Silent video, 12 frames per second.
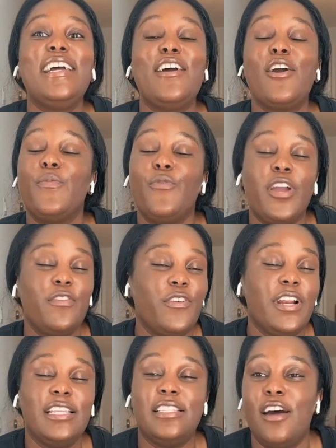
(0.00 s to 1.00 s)
her
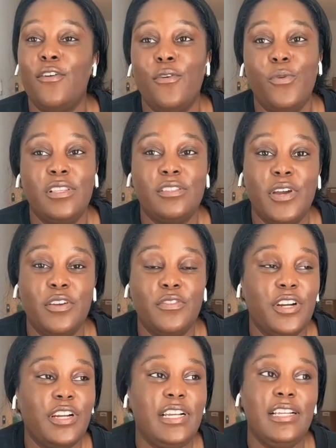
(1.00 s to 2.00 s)
boyfriend is not old
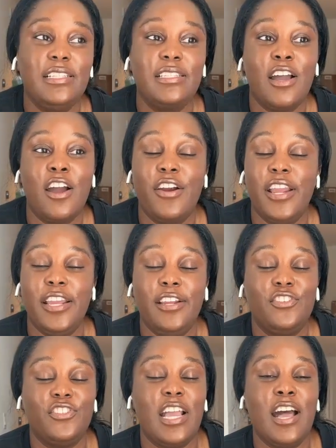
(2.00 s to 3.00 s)
whatsoever. He's our
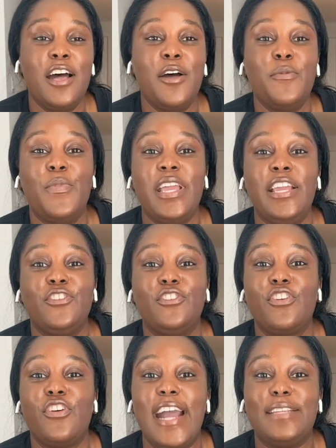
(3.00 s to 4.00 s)
age. Um, but it
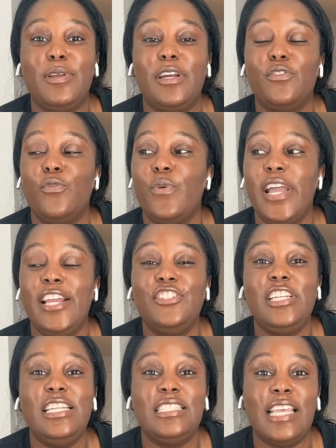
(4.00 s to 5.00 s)
just cracks me because the way
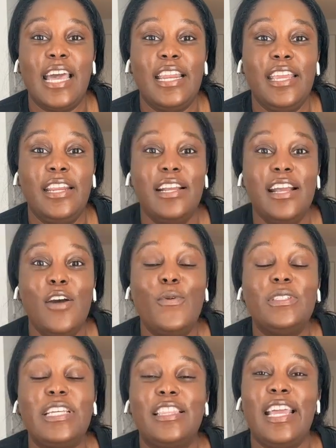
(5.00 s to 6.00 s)
she said it
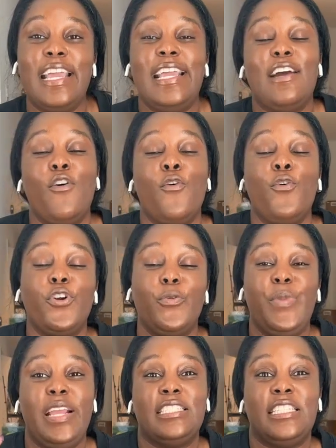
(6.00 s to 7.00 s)
was like that older
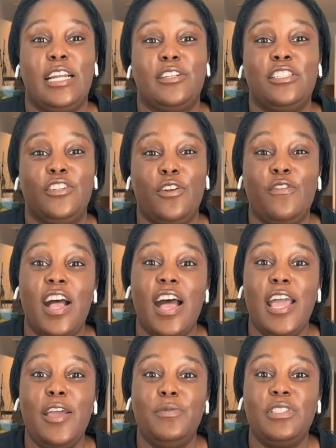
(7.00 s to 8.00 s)
big sister
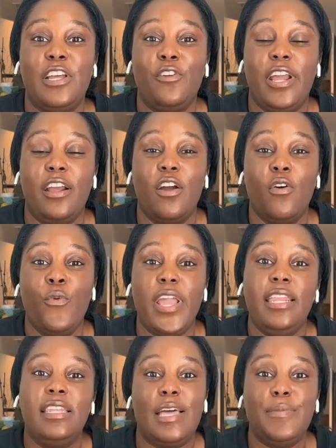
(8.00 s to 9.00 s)
vibes that like,
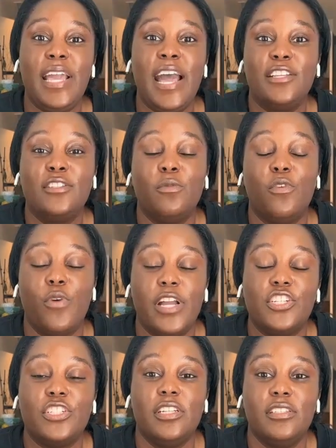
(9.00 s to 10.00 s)
wait, let me ask some
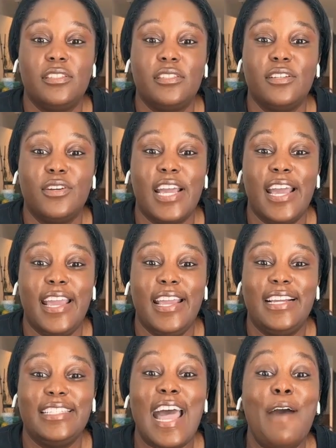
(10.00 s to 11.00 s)
questions. Okay.
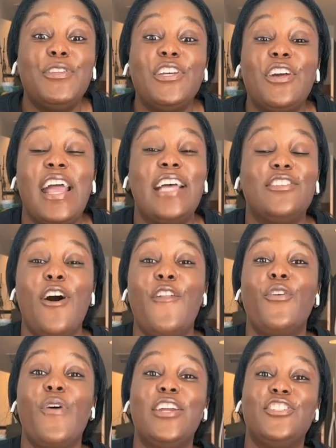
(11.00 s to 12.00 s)
Because I wasn't going to ask all
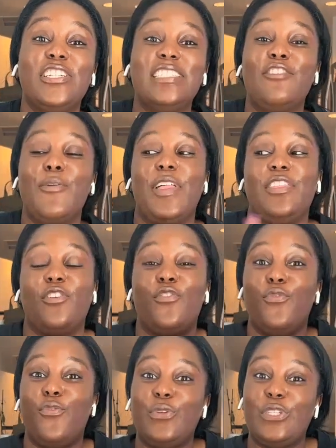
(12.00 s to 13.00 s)
the questions. I was trying to be like the
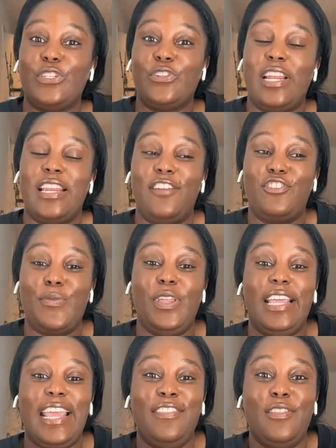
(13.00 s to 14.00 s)
cool sister, like not trying to be
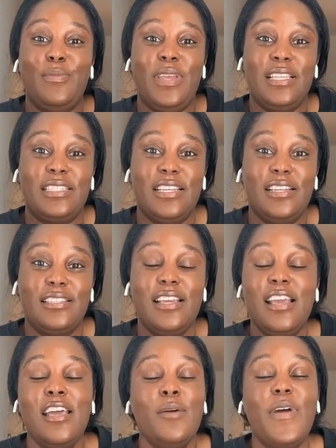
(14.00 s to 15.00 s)
like in the business.
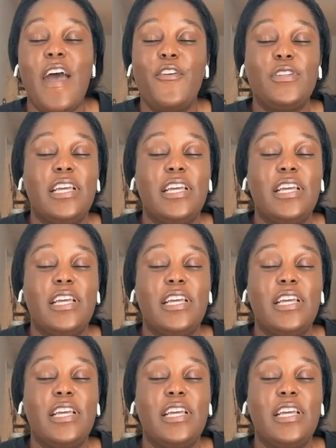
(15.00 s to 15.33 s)
But Heather's